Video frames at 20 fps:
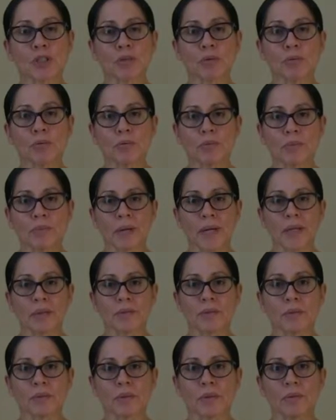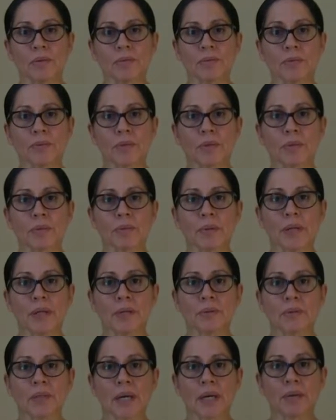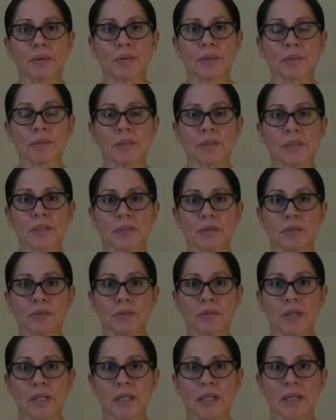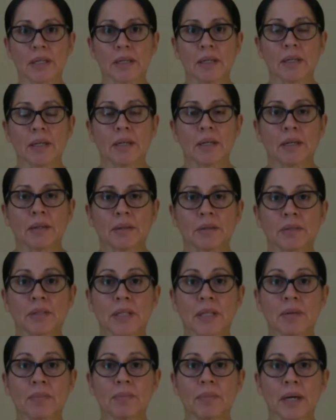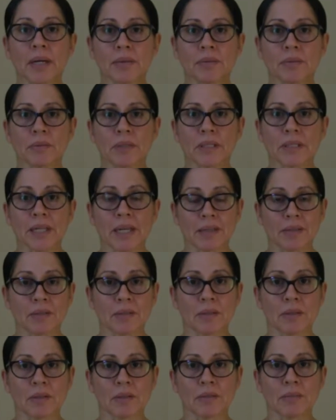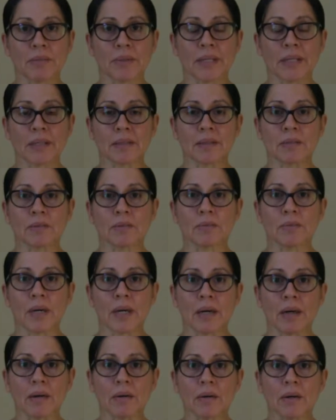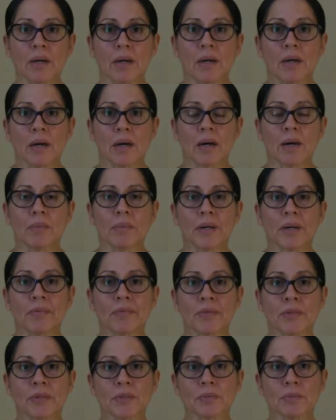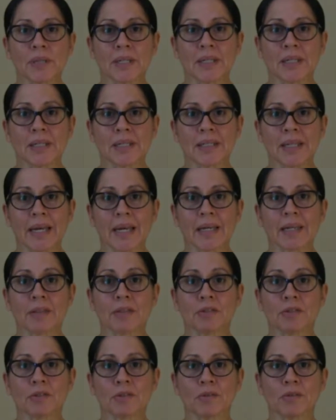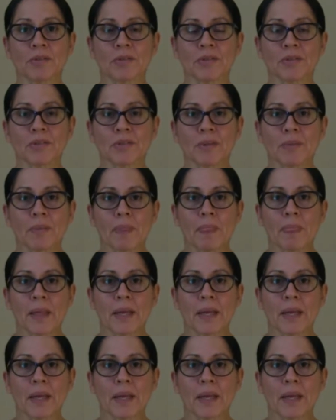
shoulder module for the 300-hour yoga teacher training. There's a hip module attached to this weekend as well, but first we're going to attack the shoulders.